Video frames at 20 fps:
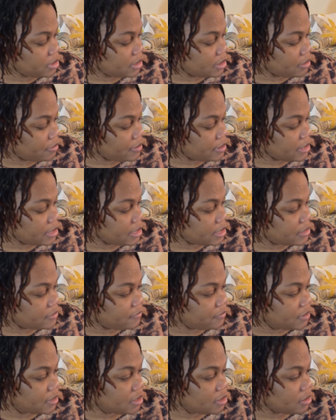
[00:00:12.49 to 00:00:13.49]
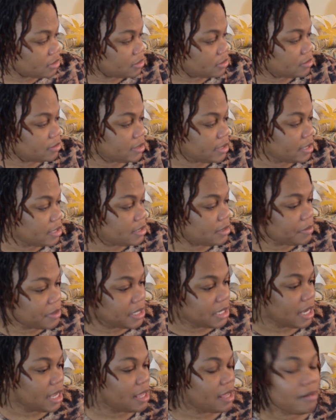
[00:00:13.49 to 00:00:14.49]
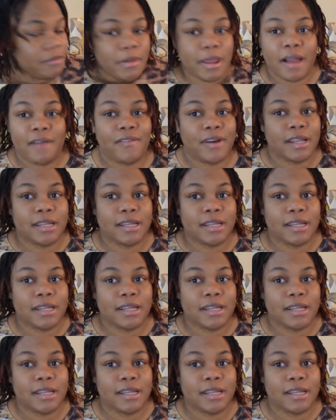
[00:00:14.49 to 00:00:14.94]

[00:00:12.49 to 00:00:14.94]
This is our next video. Yes, may have